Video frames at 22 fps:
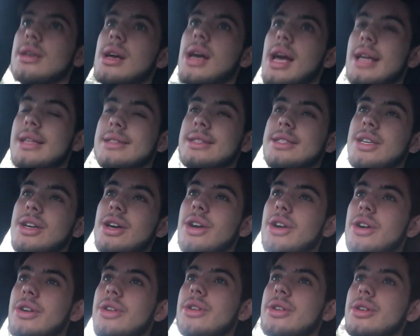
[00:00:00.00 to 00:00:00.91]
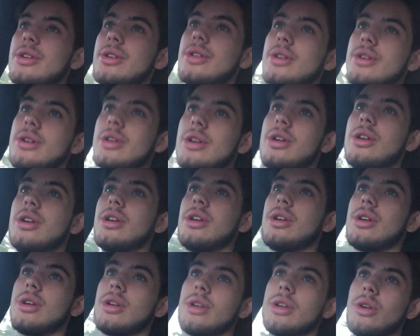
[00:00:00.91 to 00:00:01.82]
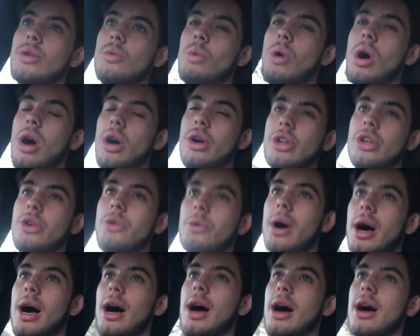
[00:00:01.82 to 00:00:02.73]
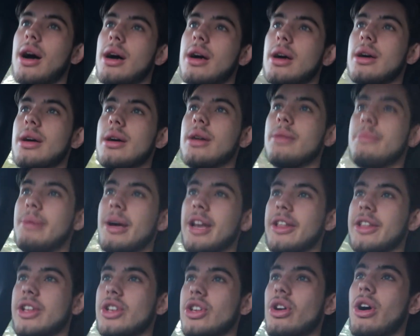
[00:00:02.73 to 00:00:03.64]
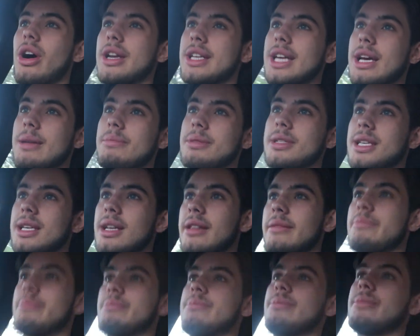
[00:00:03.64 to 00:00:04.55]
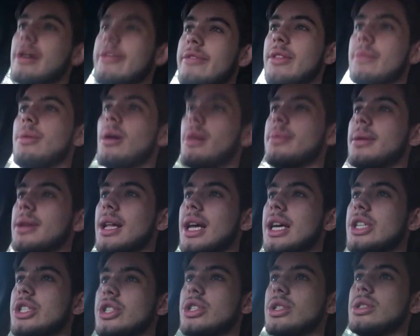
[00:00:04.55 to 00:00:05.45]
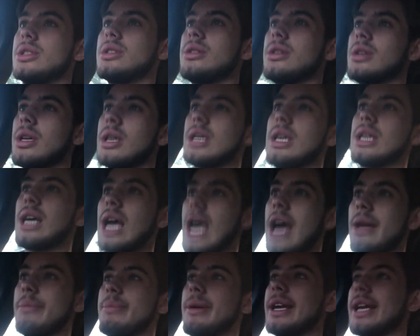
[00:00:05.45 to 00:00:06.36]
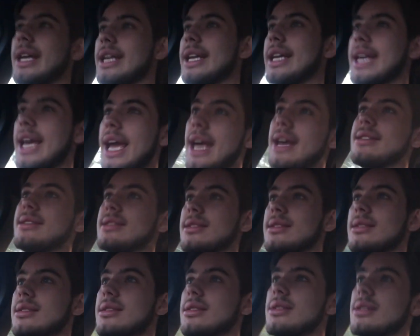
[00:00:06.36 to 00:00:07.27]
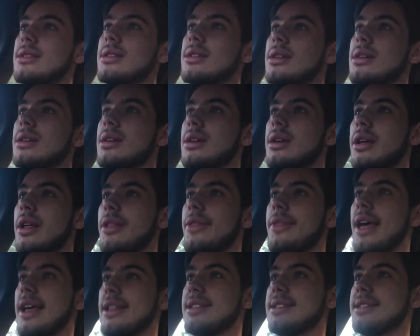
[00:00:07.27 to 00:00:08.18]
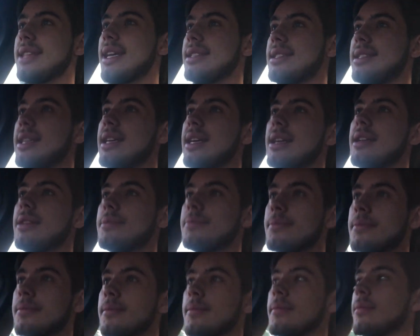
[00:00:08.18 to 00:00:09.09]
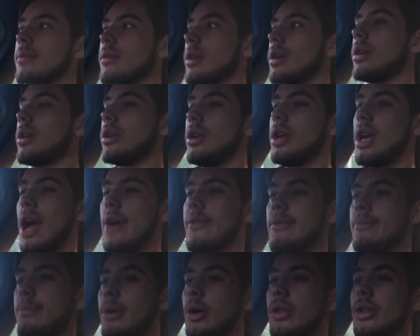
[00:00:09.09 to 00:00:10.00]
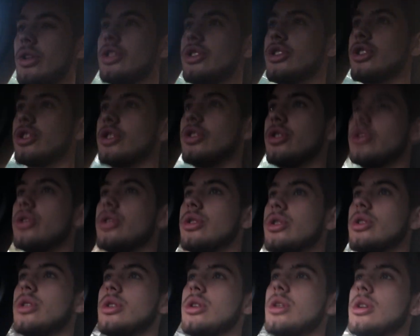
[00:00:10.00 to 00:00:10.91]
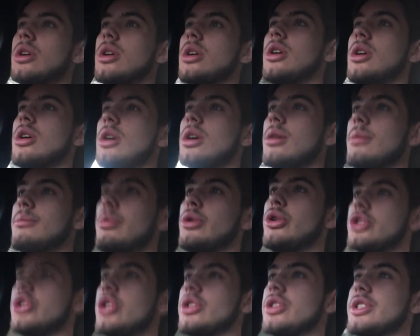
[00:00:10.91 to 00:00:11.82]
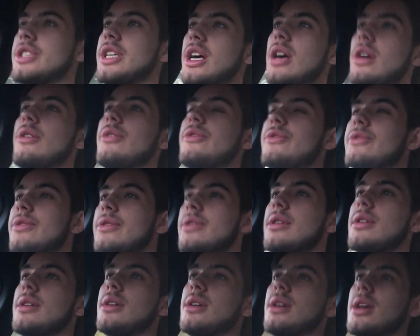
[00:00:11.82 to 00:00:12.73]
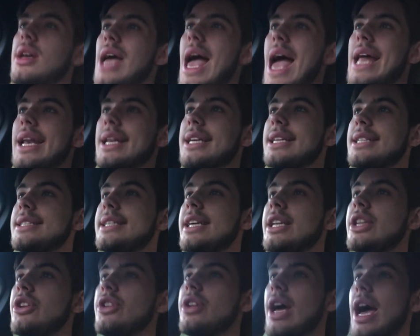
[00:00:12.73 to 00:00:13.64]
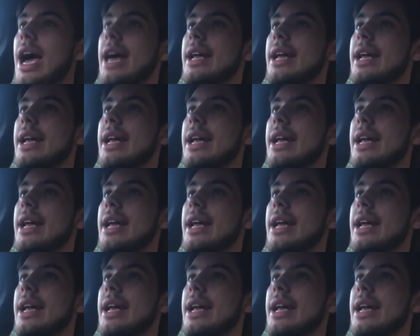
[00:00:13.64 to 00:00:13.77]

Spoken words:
And so, while you are better than 98% of the population at being an accountant, that's it. You haven't bothered to push yourself and continue to